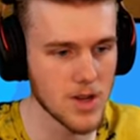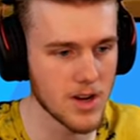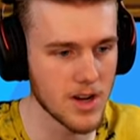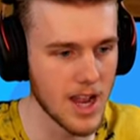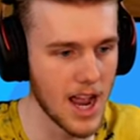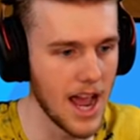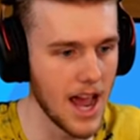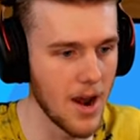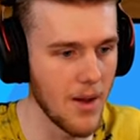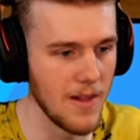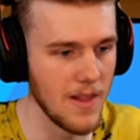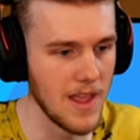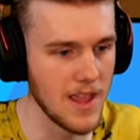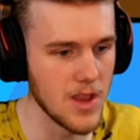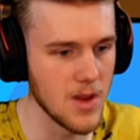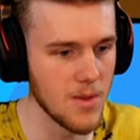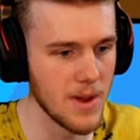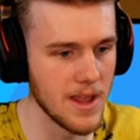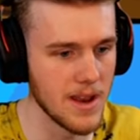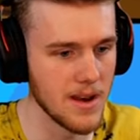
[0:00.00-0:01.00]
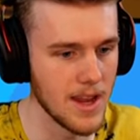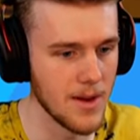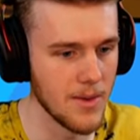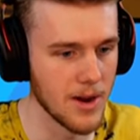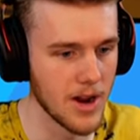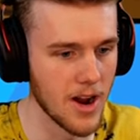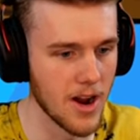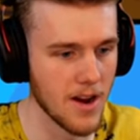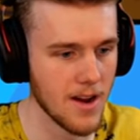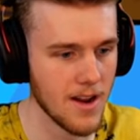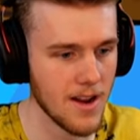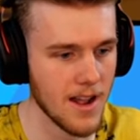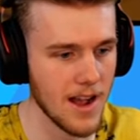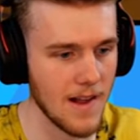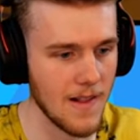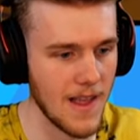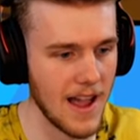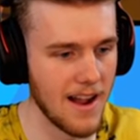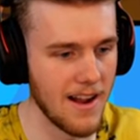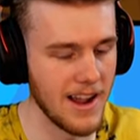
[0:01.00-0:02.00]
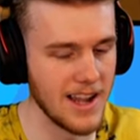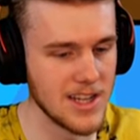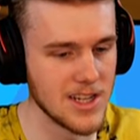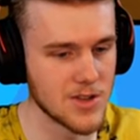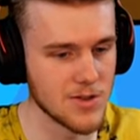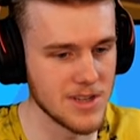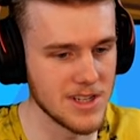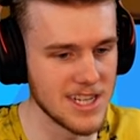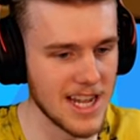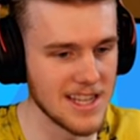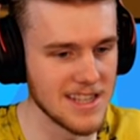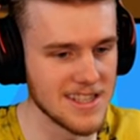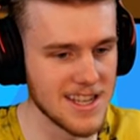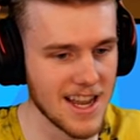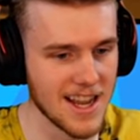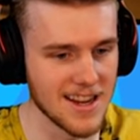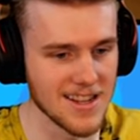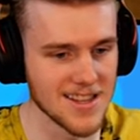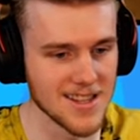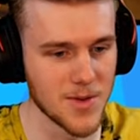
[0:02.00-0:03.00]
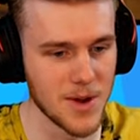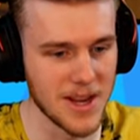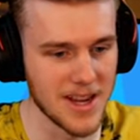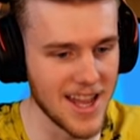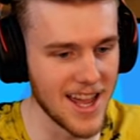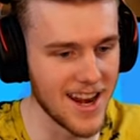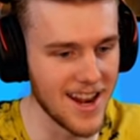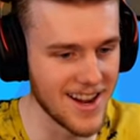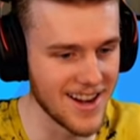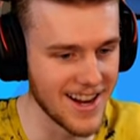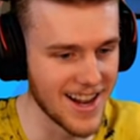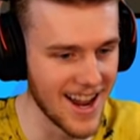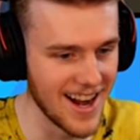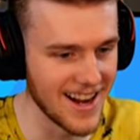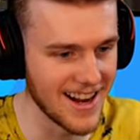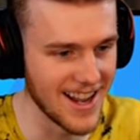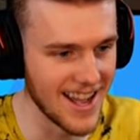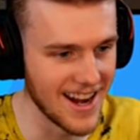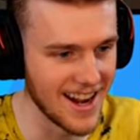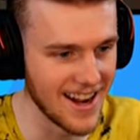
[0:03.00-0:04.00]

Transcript: So how do I let you in? Here we go. Allow entry, 10 seconds. Quick, get in, get in, get